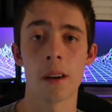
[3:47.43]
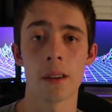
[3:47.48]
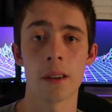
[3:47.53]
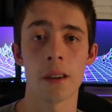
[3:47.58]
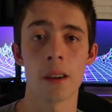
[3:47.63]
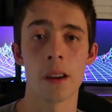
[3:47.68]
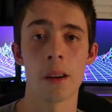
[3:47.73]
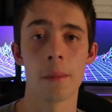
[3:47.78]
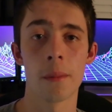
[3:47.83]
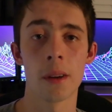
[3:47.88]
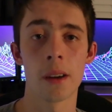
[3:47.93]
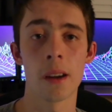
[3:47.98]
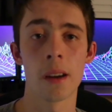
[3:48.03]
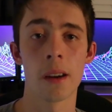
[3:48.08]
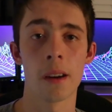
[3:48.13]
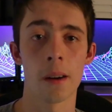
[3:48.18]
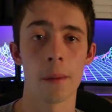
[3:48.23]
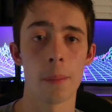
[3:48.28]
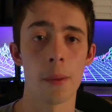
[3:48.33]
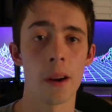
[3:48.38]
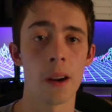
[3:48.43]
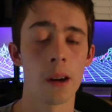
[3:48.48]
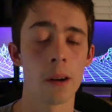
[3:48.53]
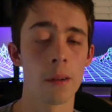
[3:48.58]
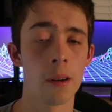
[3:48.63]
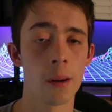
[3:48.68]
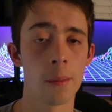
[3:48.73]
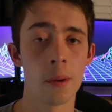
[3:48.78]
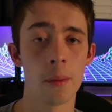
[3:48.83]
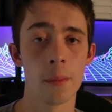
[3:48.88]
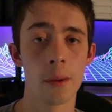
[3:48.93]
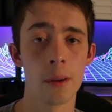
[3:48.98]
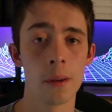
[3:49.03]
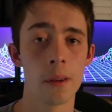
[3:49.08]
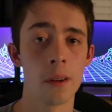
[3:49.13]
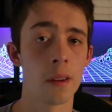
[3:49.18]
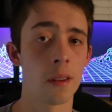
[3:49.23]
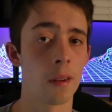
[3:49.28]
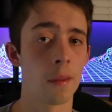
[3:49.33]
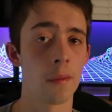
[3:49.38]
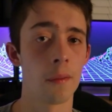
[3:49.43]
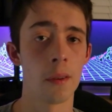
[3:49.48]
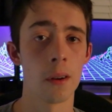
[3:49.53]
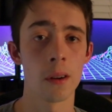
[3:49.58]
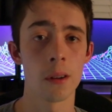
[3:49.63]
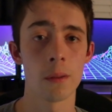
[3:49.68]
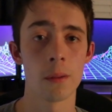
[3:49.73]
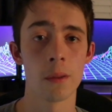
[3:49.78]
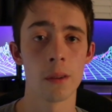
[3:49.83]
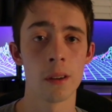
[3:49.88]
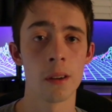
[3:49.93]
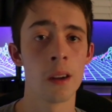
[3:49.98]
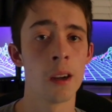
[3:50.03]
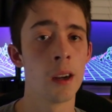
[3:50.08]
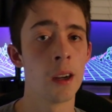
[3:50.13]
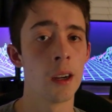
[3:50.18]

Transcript: actually gonna be getting a panorama mode in the first one.